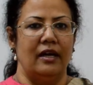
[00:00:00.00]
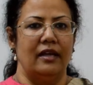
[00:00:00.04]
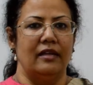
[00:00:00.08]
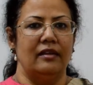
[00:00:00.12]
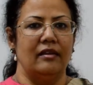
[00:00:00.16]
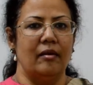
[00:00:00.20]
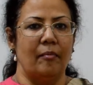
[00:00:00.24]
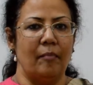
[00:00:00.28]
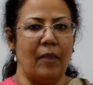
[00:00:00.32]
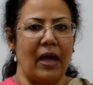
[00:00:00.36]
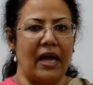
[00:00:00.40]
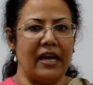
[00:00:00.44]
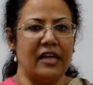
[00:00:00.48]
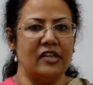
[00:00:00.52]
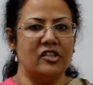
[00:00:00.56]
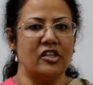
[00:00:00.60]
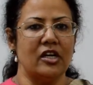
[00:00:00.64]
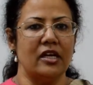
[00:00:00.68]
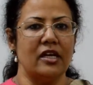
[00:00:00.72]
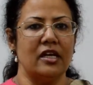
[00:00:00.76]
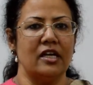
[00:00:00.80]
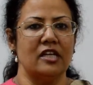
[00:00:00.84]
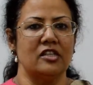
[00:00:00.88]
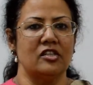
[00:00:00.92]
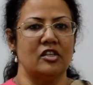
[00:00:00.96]
The manager
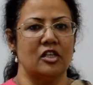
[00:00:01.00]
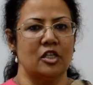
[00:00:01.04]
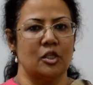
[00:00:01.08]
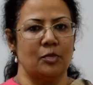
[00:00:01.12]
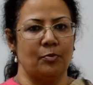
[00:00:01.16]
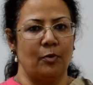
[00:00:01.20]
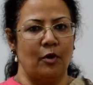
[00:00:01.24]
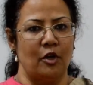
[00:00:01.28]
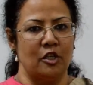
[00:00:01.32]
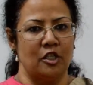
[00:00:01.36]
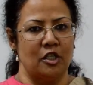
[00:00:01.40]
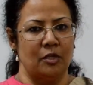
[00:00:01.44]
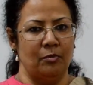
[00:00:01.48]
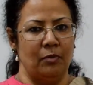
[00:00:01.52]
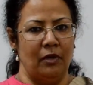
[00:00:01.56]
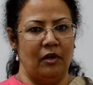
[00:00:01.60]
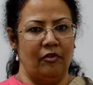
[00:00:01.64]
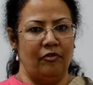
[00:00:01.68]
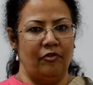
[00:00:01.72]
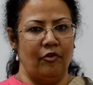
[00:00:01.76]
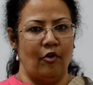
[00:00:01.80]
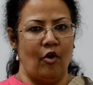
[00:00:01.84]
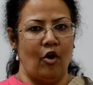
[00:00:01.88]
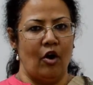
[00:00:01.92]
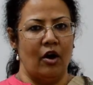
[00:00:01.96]
is responsible
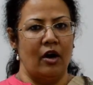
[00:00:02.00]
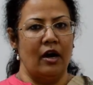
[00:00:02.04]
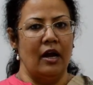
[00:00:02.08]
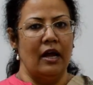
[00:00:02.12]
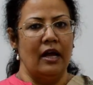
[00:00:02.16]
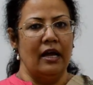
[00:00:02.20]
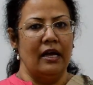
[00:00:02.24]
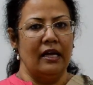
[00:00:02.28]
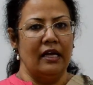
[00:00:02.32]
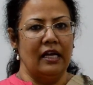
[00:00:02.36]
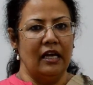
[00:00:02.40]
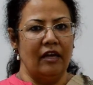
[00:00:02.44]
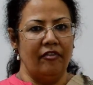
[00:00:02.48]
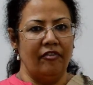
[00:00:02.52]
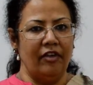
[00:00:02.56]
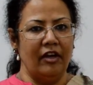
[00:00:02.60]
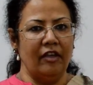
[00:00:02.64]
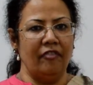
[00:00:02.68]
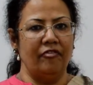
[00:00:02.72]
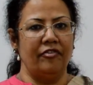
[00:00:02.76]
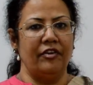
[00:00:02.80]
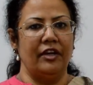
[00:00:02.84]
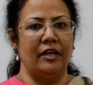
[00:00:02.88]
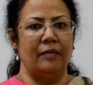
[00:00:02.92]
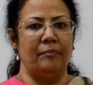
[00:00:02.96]
for giving
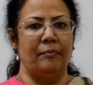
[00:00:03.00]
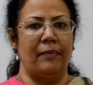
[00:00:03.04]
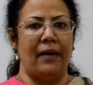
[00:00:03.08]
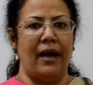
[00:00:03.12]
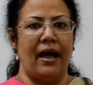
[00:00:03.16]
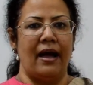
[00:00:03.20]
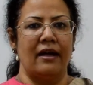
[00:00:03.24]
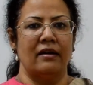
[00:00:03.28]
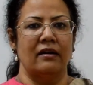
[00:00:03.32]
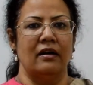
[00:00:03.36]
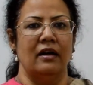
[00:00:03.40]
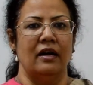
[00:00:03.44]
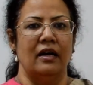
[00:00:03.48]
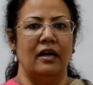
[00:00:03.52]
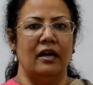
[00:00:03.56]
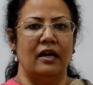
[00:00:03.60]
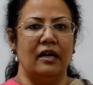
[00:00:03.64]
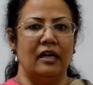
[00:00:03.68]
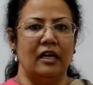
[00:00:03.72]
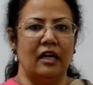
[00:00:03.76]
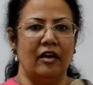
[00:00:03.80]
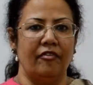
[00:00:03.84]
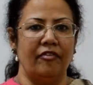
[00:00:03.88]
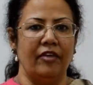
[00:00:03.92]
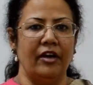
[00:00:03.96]
feedback,
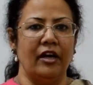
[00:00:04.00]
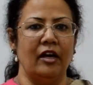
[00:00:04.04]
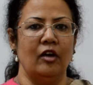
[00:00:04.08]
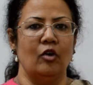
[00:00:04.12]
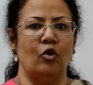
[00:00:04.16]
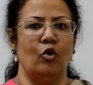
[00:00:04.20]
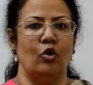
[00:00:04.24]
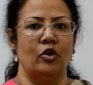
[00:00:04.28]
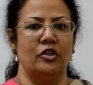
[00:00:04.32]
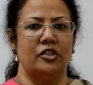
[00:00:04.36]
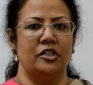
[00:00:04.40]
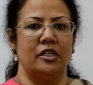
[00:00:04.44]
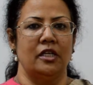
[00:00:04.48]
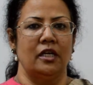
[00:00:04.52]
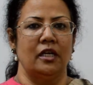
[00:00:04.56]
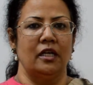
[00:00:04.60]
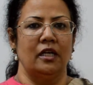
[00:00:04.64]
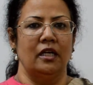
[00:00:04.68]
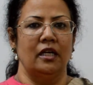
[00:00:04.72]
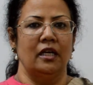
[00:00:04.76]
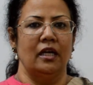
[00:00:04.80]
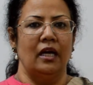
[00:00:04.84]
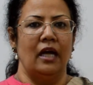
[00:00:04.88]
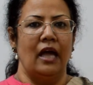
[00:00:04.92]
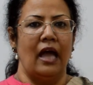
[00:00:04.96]
giving coaching
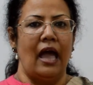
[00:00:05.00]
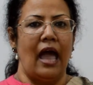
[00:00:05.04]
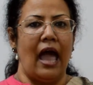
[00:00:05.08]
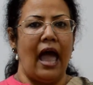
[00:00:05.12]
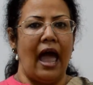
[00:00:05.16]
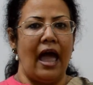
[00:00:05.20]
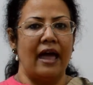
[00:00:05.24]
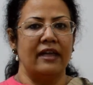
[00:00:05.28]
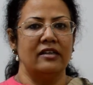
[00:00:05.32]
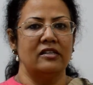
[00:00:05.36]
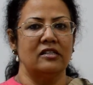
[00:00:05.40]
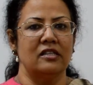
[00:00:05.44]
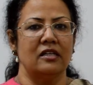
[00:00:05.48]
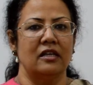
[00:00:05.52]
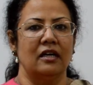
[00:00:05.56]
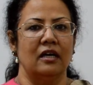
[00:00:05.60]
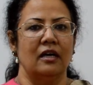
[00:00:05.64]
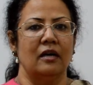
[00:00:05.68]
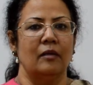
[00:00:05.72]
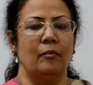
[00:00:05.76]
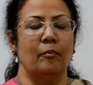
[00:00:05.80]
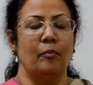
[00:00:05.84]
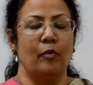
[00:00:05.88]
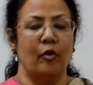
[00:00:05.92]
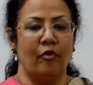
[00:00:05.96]
and
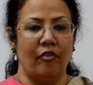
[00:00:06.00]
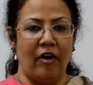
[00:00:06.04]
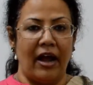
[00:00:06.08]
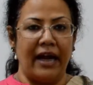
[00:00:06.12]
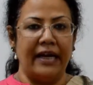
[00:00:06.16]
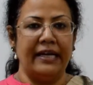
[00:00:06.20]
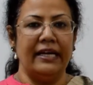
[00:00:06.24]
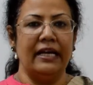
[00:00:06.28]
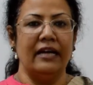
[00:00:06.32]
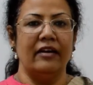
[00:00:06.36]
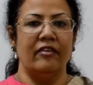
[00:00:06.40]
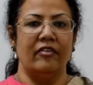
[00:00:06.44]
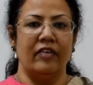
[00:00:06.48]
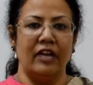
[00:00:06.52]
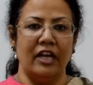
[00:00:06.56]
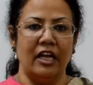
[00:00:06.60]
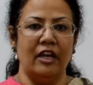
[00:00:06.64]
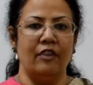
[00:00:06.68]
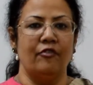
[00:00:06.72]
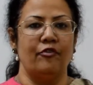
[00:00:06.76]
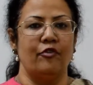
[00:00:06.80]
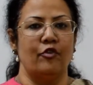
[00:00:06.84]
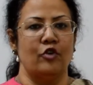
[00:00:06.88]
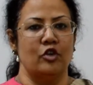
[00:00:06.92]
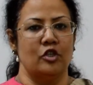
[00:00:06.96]
providing
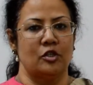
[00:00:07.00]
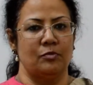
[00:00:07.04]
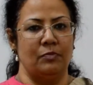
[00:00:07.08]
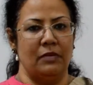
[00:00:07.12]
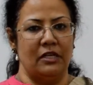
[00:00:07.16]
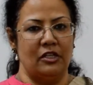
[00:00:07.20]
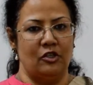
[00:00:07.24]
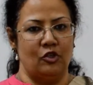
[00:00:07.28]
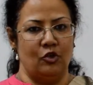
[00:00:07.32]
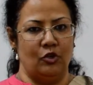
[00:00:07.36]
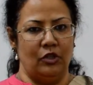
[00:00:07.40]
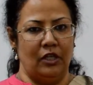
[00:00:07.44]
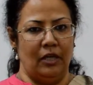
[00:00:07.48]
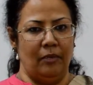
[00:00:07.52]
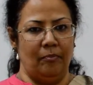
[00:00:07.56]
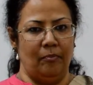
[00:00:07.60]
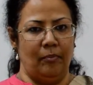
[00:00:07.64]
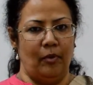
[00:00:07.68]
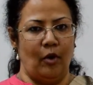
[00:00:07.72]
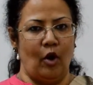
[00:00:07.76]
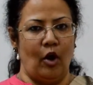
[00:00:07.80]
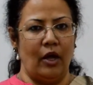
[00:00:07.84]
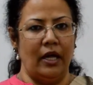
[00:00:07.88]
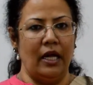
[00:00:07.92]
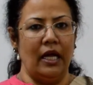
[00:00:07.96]
reinforcement to the
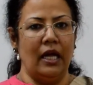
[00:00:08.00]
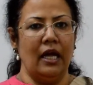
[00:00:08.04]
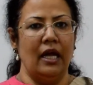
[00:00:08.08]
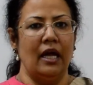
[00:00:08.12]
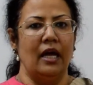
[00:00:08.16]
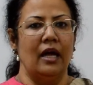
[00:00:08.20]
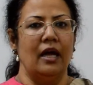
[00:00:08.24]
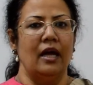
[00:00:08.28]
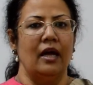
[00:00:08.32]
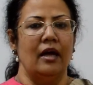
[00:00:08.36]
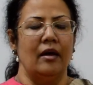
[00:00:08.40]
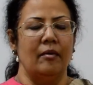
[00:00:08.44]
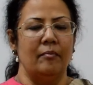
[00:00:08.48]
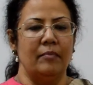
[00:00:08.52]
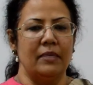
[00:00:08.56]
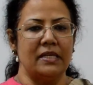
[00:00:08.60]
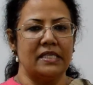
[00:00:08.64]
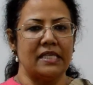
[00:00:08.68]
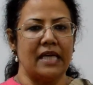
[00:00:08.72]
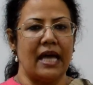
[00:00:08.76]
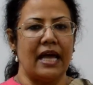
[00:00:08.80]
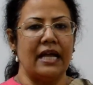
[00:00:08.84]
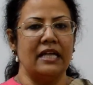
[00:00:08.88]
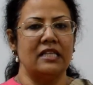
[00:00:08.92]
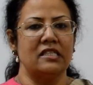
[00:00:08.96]
employee.
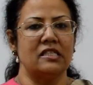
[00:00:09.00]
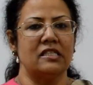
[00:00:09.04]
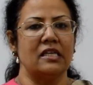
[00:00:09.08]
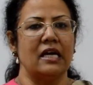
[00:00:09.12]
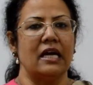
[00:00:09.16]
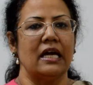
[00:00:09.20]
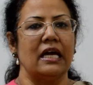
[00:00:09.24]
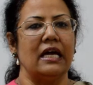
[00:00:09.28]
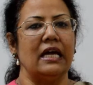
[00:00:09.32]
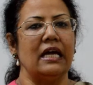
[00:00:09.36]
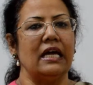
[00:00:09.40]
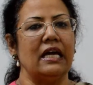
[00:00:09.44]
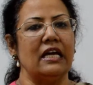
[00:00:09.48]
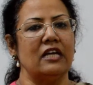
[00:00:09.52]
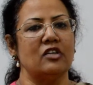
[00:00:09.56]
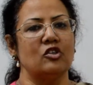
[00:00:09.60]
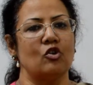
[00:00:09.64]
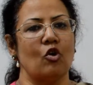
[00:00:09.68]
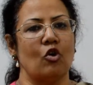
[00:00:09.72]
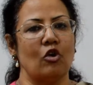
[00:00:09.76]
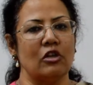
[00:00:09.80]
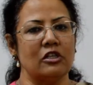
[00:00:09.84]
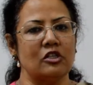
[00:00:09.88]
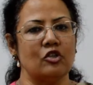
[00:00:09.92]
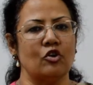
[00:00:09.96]
Besides, he is
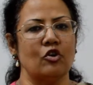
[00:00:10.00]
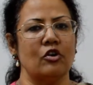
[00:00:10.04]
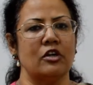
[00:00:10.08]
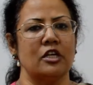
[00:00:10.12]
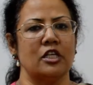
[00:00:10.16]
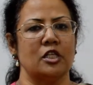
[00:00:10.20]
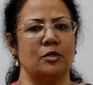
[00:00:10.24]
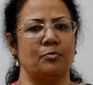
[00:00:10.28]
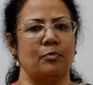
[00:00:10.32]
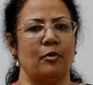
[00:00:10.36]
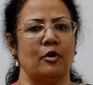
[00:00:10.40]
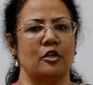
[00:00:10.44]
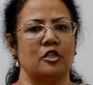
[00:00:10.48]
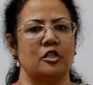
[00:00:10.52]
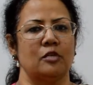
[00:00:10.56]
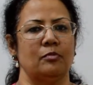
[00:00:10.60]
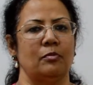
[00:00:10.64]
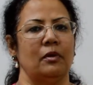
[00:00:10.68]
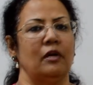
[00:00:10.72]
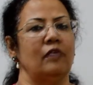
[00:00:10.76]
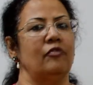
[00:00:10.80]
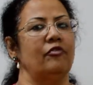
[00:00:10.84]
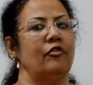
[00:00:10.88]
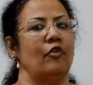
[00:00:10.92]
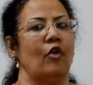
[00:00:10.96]
also
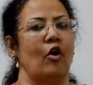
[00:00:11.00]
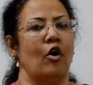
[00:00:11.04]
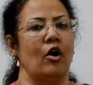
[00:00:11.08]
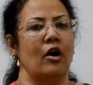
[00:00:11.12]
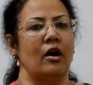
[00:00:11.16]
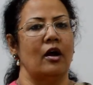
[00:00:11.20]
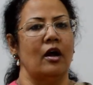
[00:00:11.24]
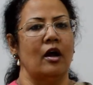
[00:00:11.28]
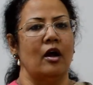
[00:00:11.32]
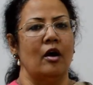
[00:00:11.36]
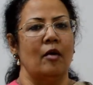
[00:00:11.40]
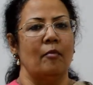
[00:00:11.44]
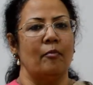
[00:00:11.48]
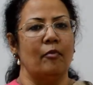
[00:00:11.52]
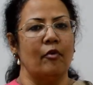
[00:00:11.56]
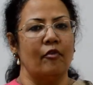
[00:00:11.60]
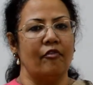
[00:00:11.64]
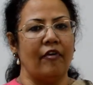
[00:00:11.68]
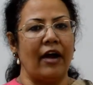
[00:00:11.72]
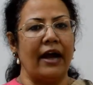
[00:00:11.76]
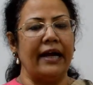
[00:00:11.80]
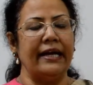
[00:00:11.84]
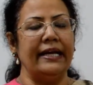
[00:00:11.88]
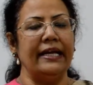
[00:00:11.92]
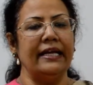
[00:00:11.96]
responsible for
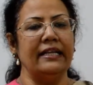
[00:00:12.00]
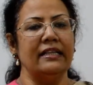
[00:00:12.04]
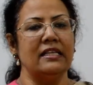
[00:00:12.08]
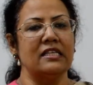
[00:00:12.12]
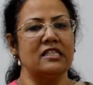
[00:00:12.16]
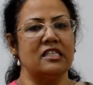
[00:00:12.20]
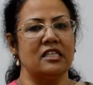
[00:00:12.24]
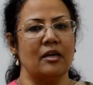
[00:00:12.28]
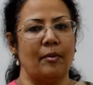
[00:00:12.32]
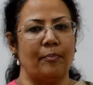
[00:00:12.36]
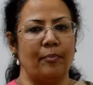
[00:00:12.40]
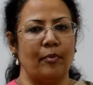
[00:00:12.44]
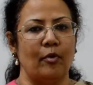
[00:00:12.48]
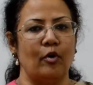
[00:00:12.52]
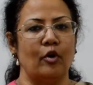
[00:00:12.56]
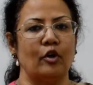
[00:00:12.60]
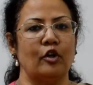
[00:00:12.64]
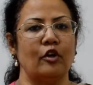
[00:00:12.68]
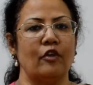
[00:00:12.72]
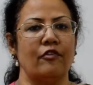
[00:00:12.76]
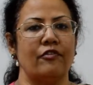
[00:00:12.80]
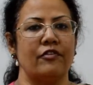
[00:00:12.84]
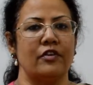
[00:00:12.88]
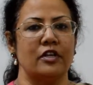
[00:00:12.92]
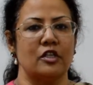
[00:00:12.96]
providing the support
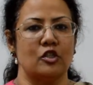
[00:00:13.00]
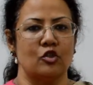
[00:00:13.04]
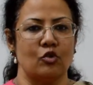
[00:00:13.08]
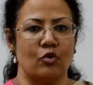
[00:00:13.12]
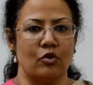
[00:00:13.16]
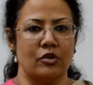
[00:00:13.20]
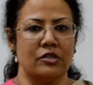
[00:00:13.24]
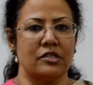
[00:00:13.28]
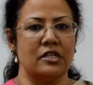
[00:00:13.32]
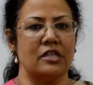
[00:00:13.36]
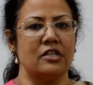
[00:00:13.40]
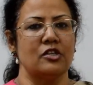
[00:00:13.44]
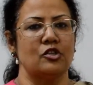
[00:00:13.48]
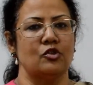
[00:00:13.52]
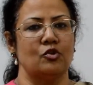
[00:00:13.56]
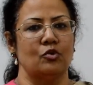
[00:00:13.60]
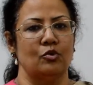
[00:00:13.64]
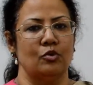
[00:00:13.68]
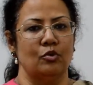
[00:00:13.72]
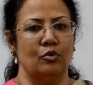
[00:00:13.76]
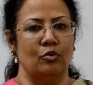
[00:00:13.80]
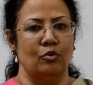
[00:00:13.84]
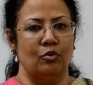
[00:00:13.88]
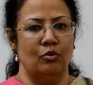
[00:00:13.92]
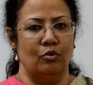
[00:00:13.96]
of resources
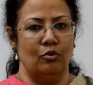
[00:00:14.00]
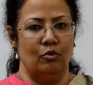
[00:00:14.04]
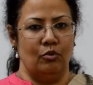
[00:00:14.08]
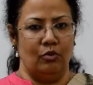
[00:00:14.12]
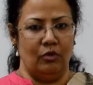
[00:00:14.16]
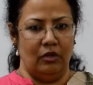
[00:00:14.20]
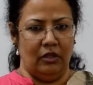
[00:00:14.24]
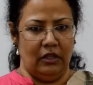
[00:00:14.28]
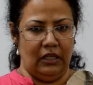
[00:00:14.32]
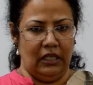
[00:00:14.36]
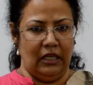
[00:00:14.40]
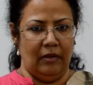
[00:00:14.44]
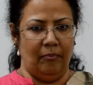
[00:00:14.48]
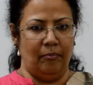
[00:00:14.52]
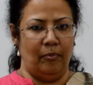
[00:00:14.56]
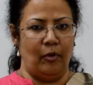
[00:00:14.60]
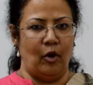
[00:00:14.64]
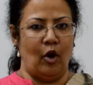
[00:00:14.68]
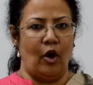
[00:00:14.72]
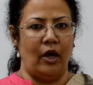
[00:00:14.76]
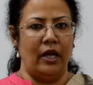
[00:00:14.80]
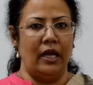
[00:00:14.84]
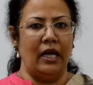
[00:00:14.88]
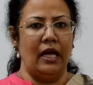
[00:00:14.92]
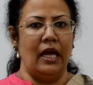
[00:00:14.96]
to the
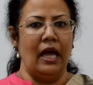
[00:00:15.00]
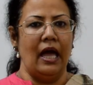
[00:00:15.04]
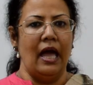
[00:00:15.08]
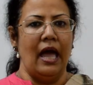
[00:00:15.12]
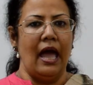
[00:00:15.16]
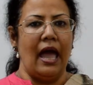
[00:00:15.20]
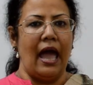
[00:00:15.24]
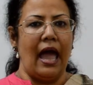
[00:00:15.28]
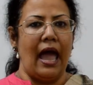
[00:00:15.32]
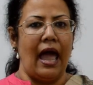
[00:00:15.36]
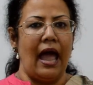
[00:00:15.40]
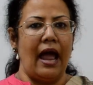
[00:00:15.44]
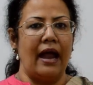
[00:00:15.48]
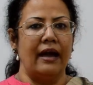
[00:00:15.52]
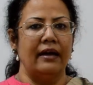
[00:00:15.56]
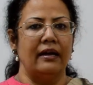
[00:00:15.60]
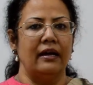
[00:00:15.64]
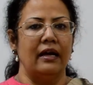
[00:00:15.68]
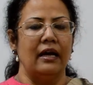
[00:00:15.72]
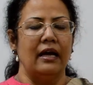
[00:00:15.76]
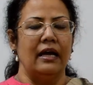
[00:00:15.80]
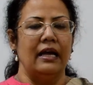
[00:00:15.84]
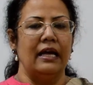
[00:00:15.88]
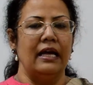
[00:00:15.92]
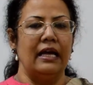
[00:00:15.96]
employee, and
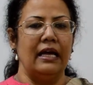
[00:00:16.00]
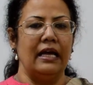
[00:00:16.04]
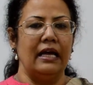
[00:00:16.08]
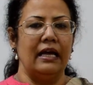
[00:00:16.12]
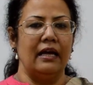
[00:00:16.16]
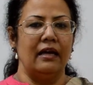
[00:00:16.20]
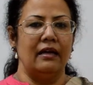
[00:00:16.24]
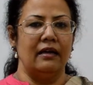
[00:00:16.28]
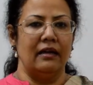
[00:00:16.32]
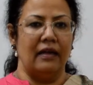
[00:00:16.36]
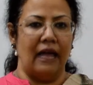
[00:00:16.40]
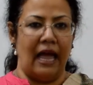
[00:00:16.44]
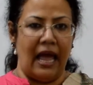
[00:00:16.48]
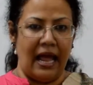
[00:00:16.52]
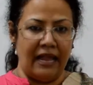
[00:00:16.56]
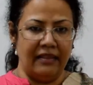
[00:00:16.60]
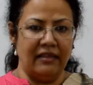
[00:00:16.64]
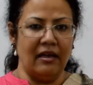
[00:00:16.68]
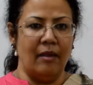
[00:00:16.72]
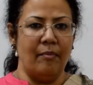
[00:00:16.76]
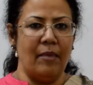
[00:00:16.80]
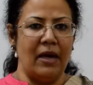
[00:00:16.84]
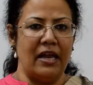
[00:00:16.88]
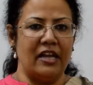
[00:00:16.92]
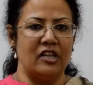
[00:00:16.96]

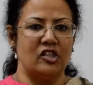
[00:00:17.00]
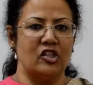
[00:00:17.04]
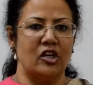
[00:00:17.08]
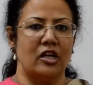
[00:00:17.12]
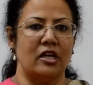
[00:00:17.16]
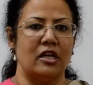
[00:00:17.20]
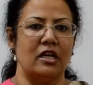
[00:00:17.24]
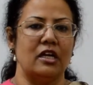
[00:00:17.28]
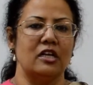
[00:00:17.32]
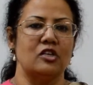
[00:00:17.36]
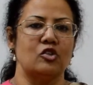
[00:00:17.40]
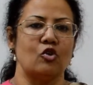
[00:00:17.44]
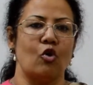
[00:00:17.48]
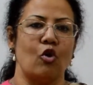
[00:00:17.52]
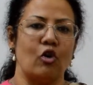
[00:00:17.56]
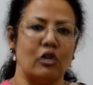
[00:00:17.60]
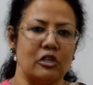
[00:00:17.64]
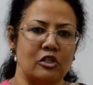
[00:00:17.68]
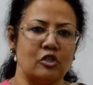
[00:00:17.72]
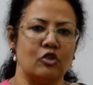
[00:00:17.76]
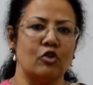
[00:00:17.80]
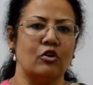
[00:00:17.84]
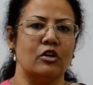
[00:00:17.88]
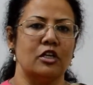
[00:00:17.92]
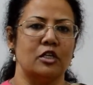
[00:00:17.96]
the manager is
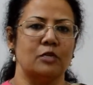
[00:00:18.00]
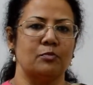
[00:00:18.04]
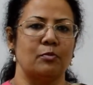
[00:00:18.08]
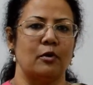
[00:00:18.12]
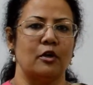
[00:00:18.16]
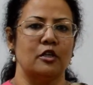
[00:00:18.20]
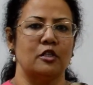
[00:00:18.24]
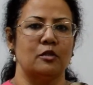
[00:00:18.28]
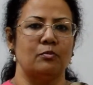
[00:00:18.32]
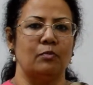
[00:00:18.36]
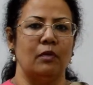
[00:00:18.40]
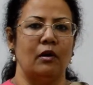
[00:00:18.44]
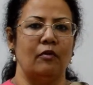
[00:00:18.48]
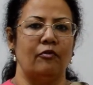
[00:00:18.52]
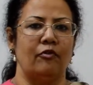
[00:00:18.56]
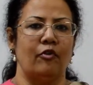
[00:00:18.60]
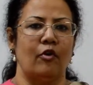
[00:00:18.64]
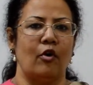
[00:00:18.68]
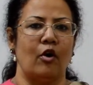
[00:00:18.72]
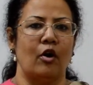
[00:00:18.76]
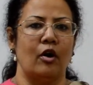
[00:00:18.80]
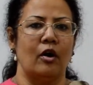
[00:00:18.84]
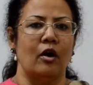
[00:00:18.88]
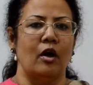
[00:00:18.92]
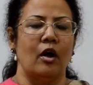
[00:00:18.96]
also responsible
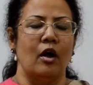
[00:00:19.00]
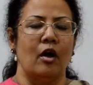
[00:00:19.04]
for